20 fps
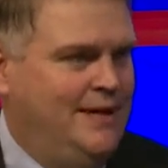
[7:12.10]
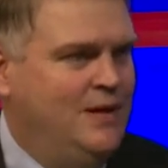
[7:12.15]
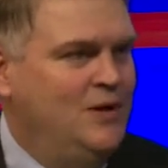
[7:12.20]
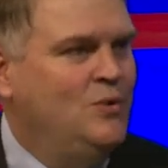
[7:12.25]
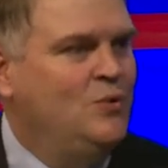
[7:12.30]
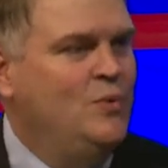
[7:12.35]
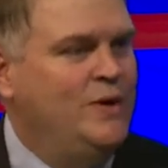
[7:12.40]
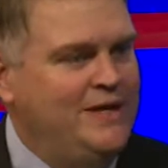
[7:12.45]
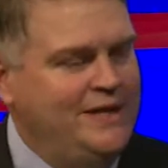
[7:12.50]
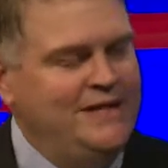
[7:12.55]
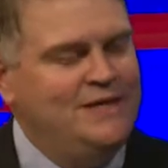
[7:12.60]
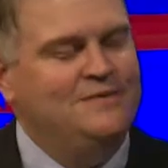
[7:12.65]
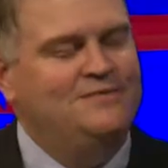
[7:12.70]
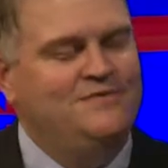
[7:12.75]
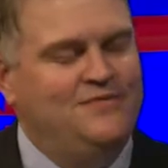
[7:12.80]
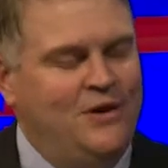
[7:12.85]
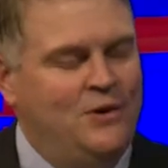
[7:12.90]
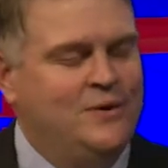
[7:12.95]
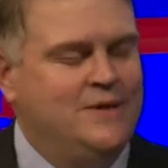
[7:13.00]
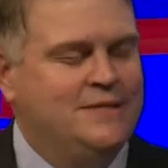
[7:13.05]
We need to
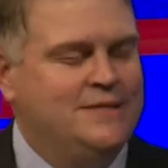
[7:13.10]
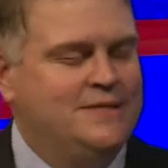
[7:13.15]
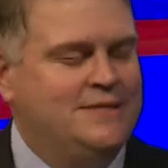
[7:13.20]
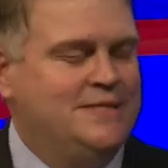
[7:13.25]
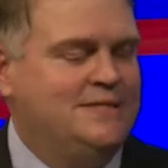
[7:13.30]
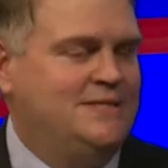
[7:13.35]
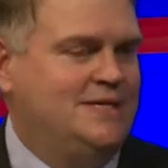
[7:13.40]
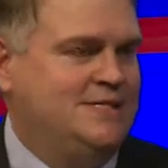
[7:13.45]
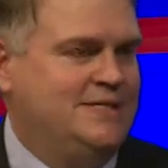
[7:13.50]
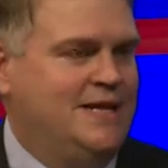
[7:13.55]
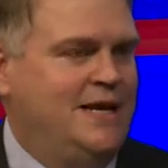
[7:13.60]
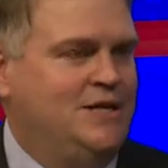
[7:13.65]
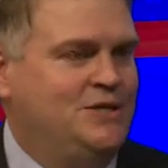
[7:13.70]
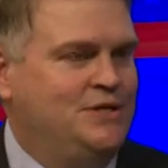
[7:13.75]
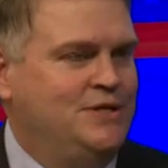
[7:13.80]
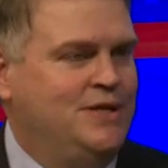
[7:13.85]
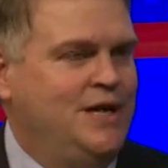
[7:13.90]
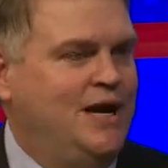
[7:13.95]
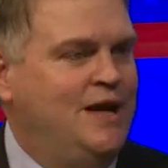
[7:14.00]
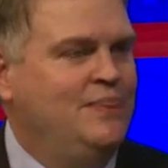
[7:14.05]
focus this
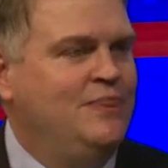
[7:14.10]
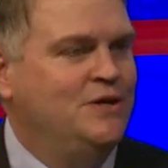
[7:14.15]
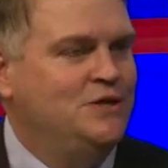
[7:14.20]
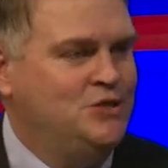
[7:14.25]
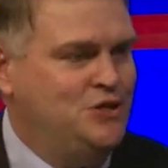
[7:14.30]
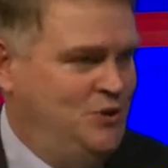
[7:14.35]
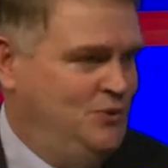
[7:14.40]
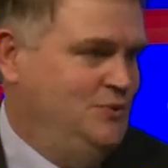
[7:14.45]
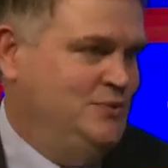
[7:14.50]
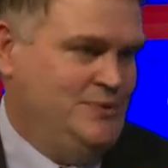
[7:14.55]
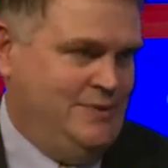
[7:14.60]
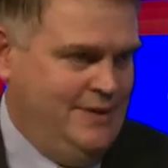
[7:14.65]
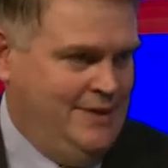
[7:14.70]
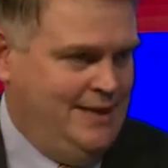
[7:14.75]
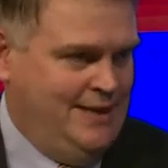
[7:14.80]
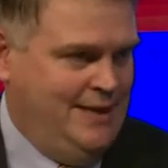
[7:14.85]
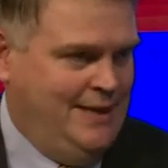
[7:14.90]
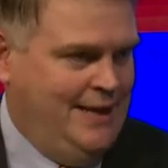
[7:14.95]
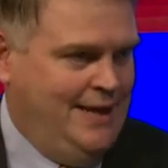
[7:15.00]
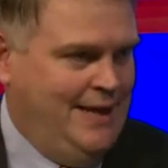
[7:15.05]
discussion on the children.
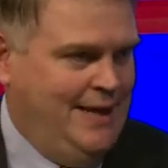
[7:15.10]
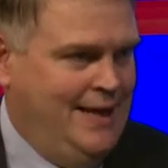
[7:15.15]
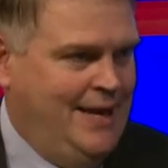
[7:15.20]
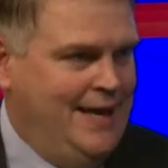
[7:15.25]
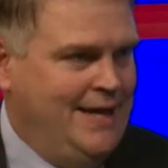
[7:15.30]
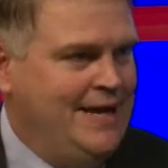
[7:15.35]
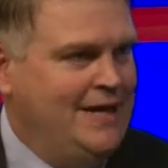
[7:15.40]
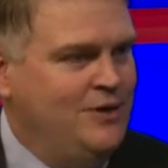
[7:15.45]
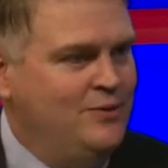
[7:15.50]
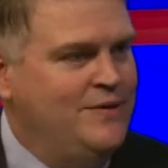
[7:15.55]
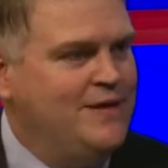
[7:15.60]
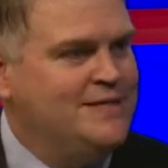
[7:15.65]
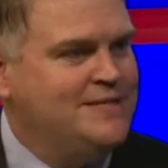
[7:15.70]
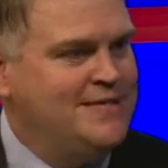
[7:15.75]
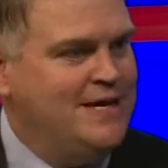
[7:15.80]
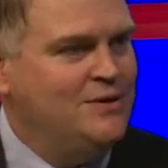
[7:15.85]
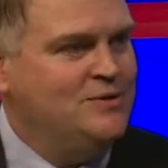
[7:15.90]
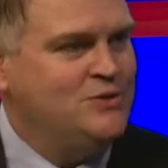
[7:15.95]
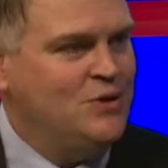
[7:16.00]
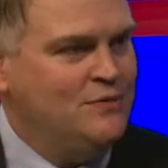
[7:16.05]
And I know that
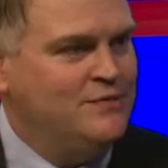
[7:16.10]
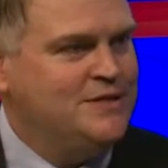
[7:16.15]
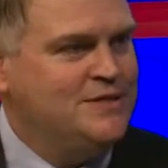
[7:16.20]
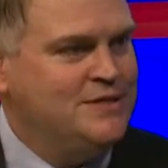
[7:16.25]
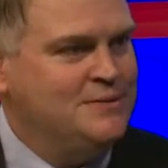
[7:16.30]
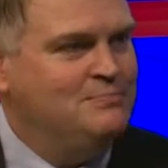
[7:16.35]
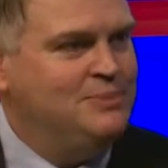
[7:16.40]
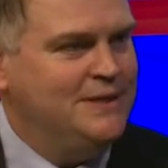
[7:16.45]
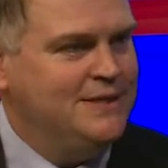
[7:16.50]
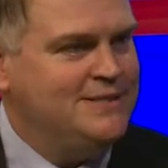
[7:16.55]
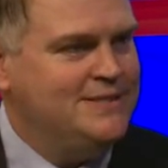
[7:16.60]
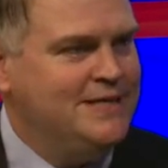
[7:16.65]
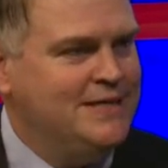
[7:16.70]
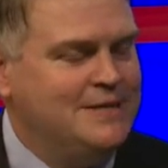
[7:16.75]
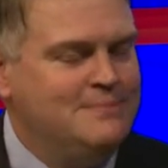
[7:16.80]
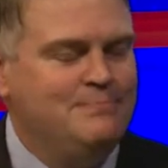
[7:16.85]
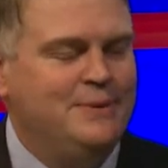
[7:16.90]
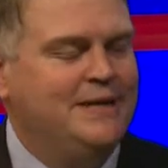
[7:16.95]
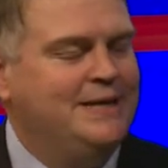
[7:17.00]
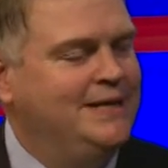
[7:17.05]
sounds
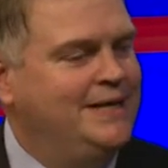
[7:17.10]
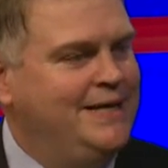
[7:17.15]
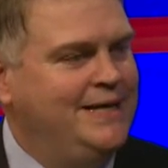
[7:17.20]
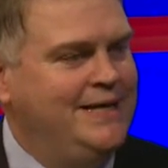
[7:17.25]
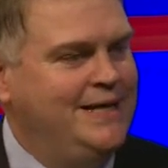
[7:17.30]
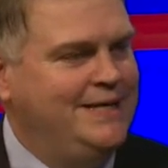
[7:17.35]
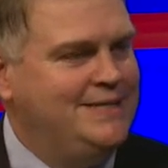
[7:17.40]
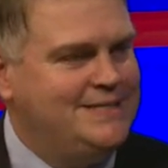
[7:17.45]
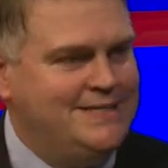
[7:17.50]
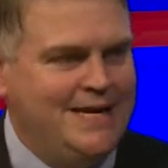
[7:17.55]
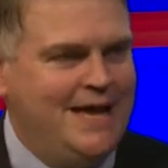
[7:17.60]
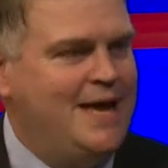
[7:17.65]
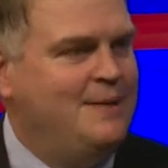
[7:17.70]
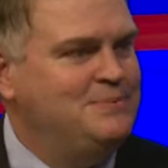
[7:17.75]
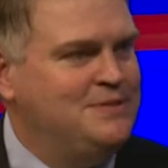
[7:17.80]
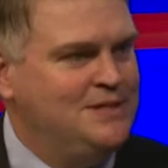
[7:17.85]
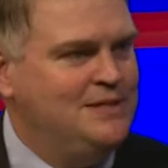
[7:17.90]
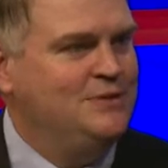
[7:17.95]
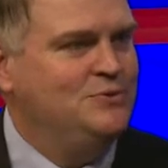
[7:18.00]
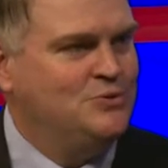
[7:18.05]
oversimplistic, but it's the
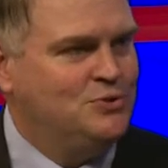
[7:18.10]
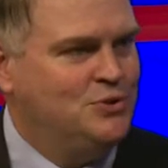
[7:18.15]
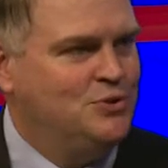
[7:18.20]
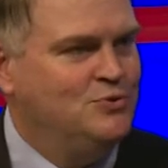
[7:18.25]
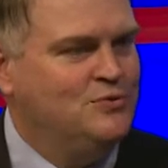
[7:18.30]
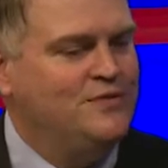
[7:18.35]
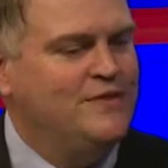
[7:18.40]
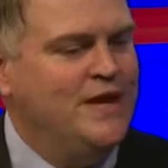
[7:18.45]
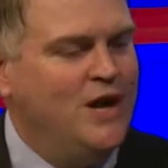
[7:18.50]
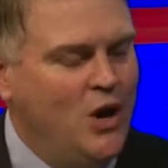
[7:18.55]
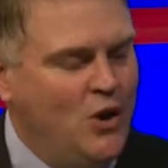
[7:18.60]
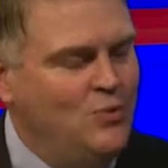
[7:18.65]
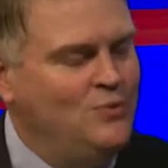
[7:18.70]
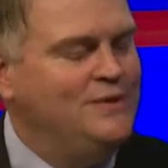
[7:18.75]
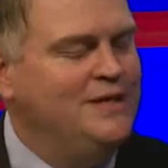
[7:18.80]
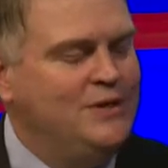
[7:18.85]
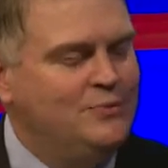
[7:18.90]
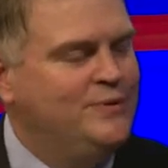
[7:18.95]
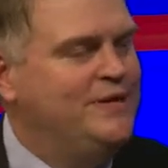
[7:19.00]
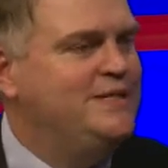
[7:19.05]
absolute truth. The
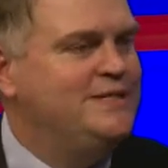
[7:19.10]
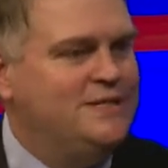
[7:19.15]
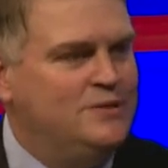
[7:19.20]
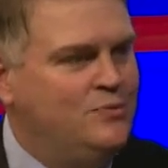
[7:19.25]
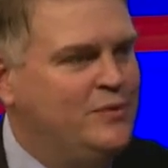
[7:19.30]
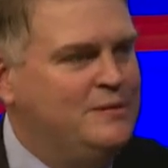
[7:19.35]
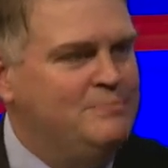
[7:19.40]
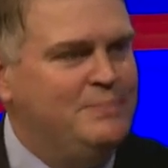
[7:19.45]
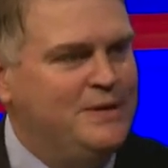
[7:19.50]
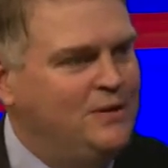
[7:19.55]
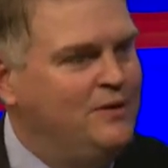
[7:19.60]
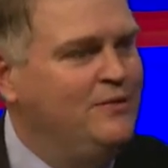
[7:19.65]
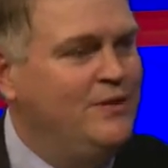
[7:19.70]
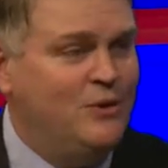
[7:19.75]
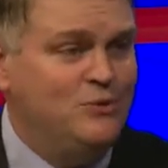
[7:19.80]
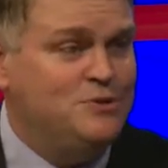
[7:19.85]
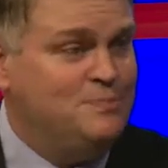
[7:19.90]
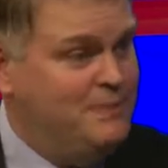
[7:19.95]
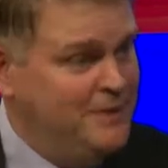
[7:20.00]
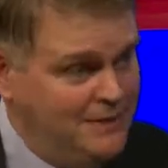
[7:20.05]
only reason we build
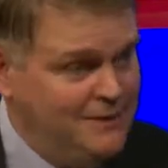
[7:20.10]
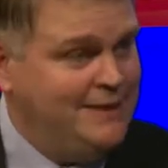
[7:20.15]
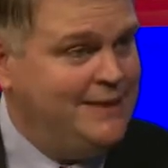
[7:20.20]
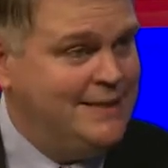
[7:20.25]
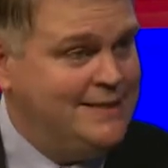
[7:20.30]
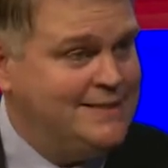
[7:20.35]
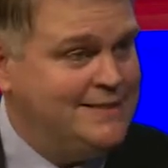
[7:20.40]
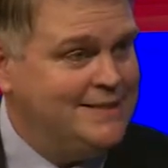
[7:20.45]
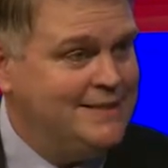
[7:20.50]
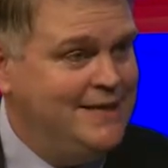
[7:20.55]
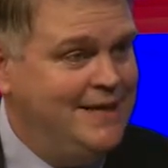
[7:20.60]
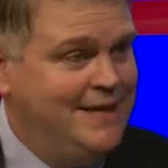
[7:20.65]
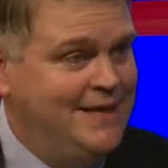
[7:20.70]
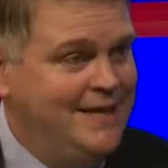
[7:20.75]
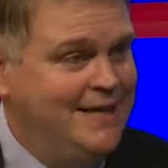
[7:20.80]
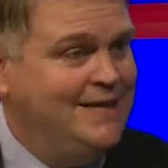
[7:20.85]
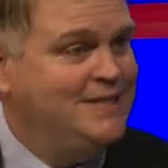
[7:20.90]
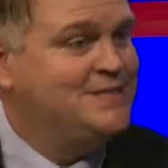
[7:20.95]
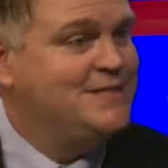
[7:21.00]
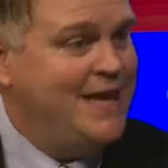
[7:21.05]
those buildings
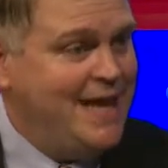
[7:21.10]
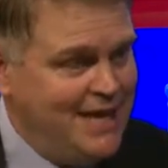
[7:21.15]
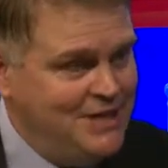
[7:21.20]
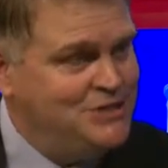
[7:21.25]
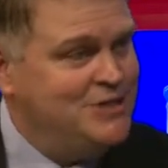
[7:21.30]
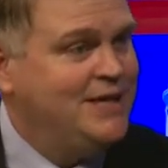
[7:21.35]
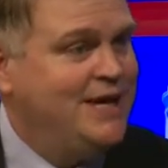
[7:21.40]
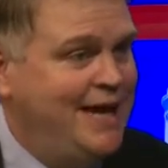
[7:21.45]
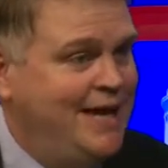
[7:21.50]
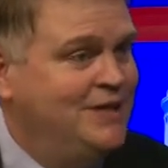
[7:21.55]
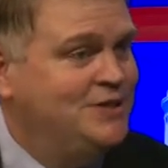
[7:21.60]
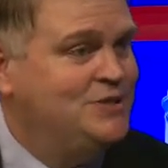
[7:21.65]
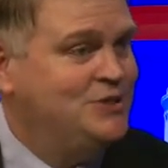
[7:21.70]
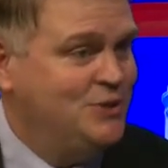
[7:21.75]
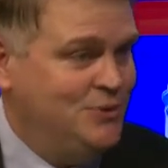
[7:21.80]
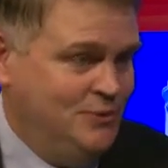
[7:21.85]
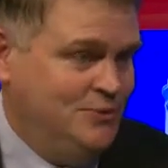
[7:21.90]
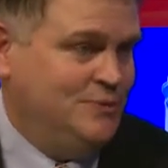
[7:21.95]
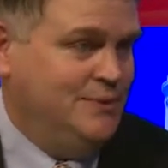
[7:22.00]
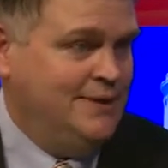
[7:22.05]
is to educate
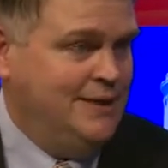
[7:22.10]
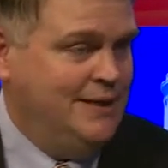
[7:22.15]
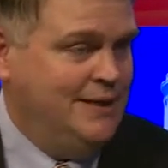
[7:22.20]
children.